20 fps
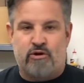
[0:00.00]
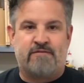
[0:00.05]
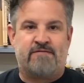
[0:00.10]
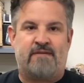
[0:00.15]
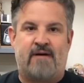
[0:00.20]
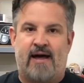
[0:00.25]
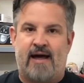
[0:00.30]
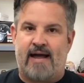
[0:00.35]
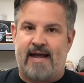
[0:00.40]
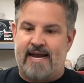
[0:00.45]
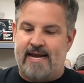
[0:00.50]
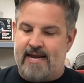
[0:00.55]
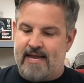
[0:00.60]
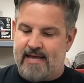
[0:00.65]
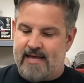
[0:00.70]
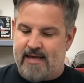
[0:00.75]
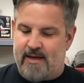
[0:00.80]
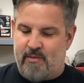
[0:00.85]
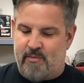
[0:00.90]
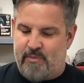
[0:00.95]
fine,
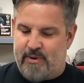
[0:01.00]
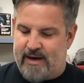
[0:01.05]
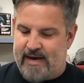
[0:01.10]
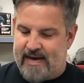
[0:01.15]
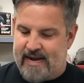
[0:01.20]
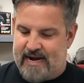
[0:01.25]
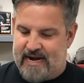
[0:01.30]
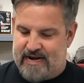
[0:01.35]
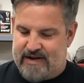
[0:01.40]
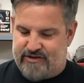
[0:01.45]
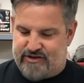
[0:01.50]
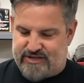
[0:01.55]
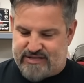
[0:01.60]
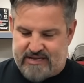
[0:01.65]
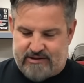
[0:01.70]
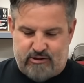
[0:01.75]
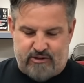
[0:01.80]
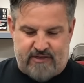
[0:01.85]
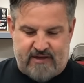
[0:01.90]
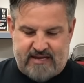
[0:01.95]
but it's just
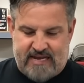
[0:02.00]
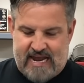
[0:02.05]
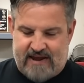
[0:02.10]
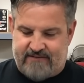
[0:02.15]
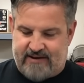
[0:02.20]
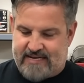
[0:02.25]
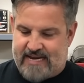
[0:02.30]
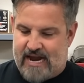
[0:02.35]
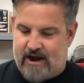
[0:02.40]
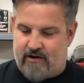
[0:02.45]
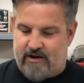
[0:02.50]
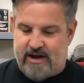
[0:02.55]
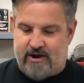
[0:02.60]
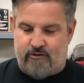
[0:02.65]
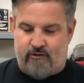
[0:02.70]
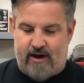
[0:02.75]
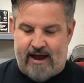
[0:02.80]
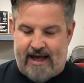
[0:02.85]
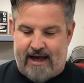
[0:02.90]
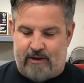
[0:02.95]
another thing you have to carry
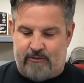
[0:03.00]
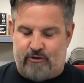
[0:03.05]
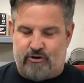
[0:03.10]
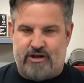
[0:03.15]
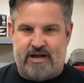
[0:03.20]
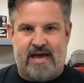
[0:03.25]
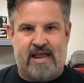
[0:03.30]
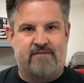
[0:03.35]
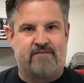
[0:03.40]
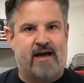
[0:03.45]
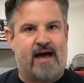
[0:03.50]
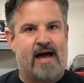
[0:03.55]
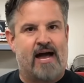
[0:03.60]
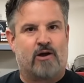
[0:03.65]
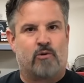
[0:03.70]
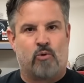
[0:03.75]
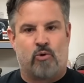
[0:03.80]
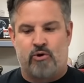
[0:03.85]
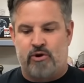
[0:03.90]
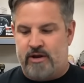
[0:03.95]
around. They're kind of
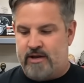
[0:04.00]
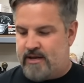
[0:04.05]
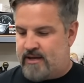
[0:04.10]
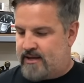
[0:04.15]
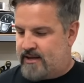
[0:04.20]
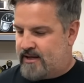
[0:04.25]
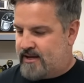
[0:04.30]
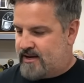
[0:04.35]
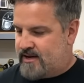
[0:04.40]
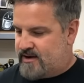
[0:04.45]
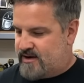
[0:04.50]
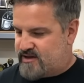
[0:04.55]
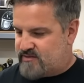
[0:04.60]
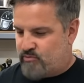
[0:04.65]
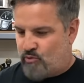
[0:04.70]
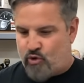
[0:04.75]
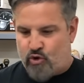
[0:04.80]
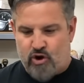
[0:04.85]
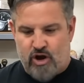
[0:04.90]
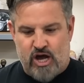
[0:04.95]
awkward. It's
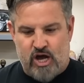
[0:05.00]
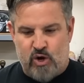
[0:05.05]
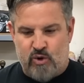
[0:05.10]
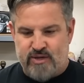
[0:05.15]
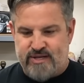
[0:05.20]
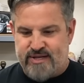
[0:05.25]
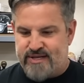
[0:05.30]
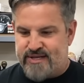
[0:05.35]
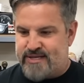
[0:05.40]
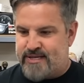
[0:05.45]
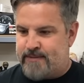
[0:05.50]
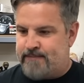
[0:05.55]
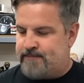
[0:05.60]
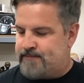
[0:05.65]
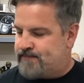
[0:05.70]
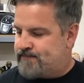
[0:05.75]
more hoses.